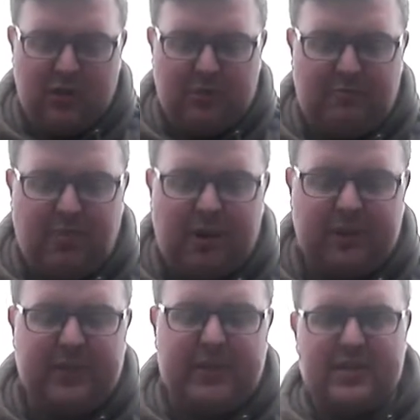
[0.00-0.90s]
With
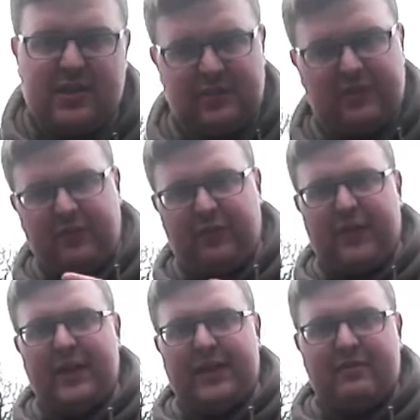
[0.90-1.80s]
pike, because if they
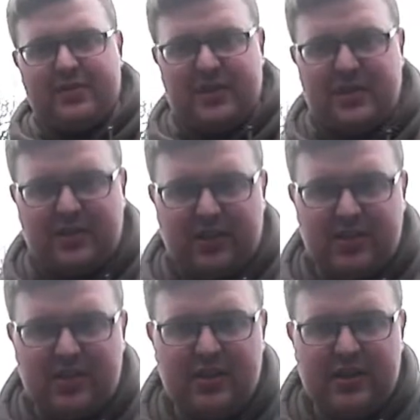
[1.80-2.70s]
feel any
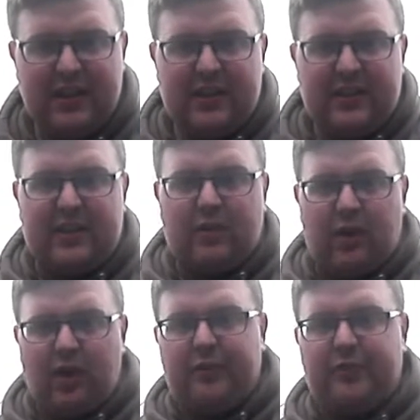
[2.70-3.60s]
resistance, they
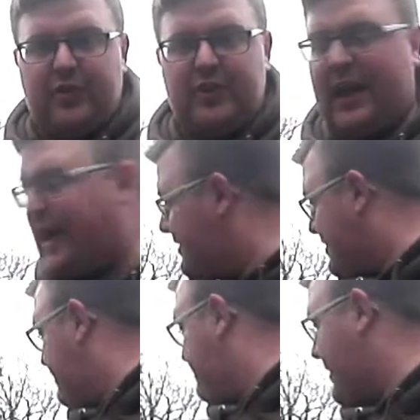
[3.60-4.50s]
quite often end up